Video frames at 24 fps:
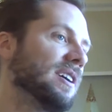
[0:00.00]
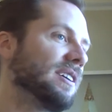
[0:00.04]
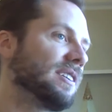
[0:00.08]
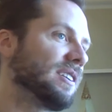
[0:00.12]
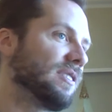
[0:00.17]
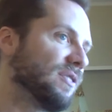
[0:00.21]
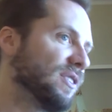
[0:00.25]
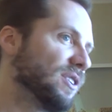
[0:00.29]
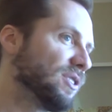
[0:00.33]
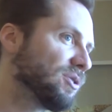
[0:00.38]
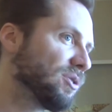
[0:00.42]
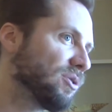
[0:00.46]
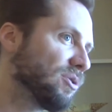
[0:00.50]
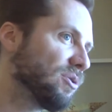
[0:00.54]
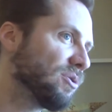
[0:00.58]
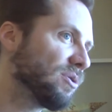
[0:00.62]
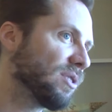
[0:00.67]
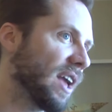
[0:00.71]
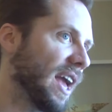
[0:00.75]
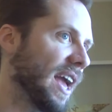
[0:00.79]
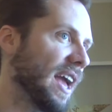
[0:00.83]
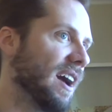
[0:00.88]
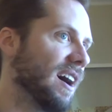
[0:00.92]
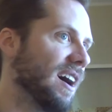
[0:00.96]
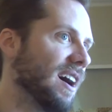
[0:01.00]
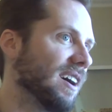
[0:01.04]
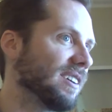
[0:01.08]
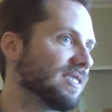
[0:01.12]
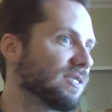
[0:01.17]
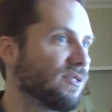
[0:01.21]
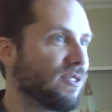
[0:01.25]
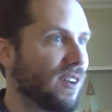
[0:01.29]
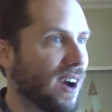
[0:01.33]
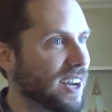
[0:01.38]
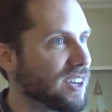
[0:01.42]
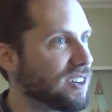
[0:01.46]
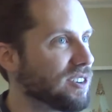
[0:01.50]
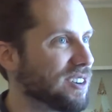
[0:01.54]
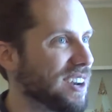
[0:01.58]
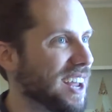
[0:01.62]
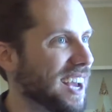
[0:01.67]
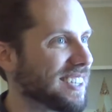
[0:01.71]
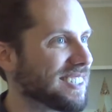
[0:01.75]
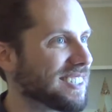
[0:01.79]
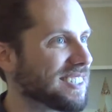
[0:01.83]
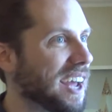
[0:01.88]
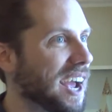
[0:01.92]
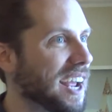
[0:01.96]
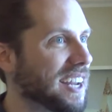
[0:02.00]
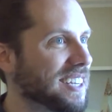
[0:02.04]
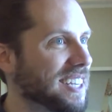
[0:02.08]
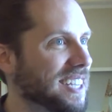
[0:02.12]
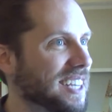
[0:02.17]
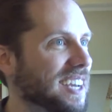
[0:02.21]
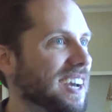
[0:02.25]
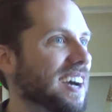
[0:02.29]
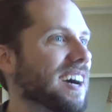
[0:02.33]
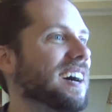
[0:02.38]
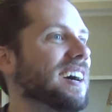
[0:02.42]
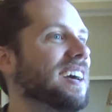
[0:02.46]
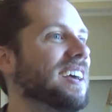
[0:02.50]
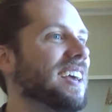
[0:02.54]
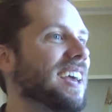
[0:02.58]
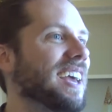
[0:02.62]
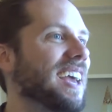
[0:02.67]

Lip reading: to filter through chaos, find your next idea,